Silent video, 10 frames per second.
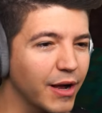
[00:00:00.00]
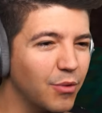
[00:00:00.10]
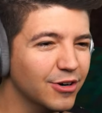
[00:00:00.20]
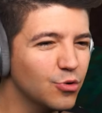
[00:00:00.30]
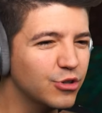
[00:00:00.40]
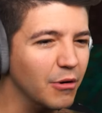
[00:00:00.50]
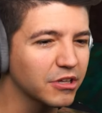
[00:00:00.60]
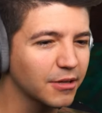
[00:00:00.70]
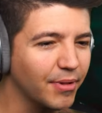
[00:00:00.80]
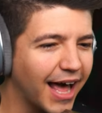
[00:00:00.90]
do I want, ooh, do I
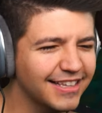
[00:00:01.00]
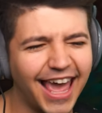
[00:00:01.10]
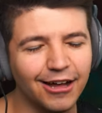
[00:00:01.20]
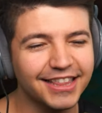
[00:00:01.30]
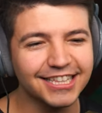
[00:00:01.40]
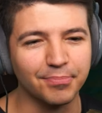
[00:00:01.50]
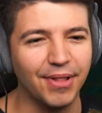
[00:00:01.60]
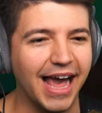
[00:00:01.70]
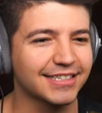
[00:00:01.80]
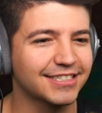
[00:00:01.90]
want the black? Yeah, I'll take the
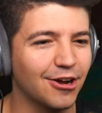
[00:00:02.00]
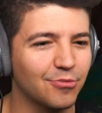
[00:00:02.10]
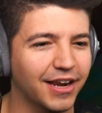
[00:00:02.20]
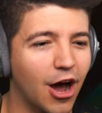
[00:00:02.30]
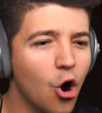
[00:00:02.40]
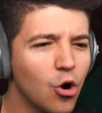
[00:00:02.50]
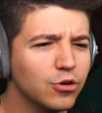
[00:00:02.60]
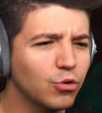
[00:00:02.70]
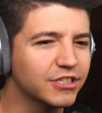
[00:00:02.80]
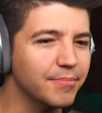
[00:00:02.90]
black stone, why not?
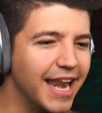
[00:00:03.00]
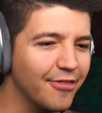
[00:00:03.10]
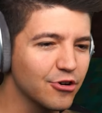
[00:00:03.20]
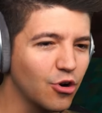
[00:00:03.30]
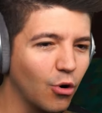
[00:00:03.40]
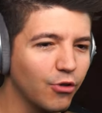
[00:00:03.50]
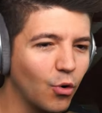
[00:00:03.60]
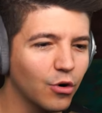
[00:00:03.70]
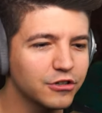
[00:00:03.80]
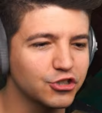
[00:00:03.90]
Ooh, some nether gold ore,